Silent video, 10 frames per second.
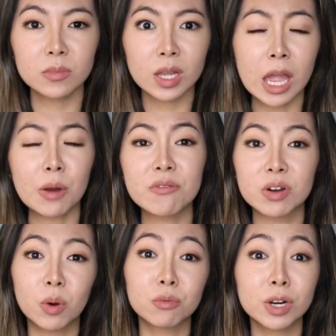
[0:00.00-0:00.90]

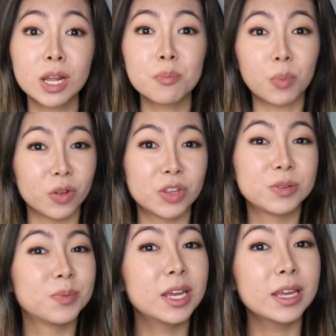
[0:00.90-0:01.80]
However, what really
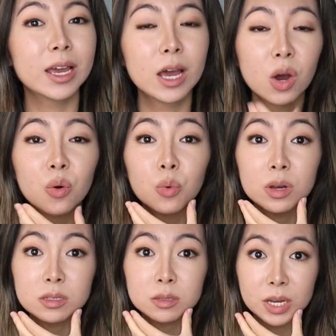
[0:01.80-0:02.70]
bothered me
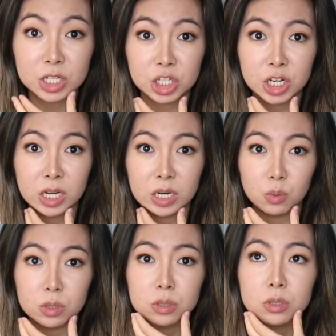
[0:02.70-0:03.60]
was my chin. It
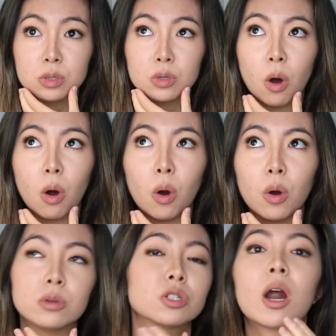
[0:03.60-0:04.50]
was
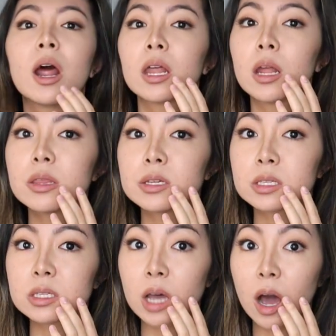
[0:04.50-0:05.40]
so dry, and like the
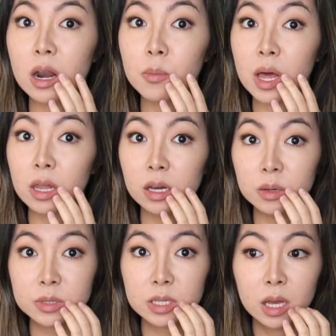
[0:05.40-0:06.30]
side of my
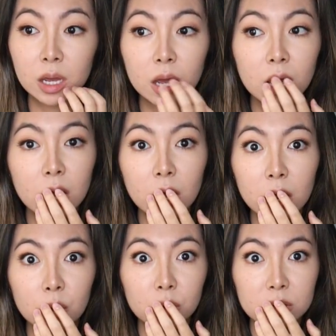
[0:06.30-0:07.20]
lips,
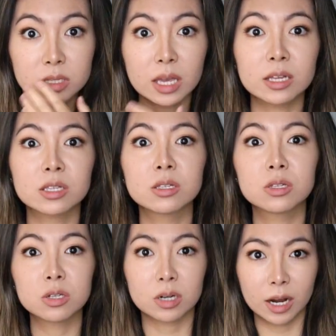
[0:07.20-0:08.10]
it was
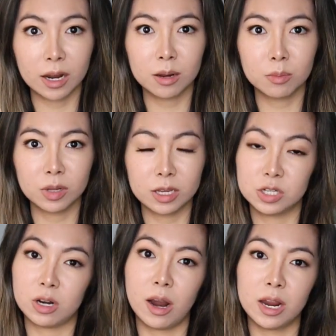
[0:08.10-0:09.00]
extremely
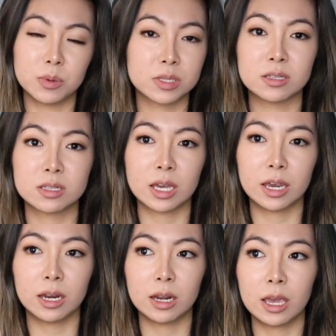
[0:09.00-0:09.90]
dry. It was
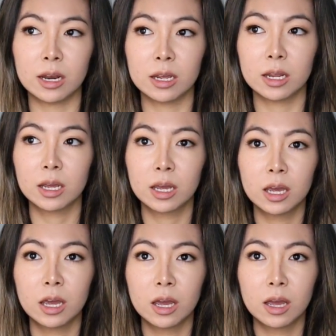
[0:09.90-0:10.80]
insane, and it
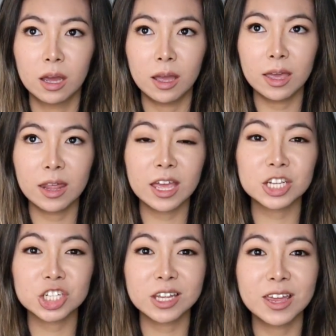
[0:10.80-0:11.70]

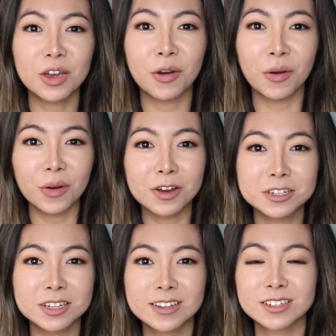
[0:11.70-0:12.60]
actually
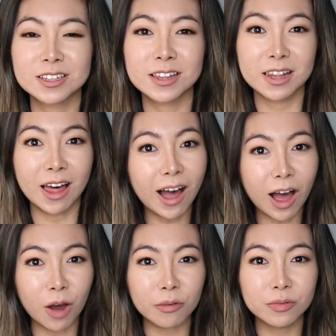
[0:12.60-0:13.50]
hurt to
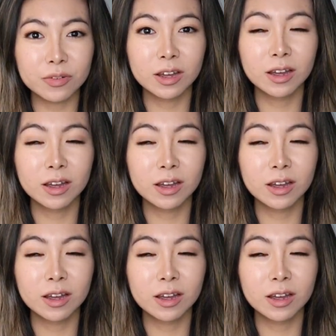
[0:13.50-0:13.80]
laugh.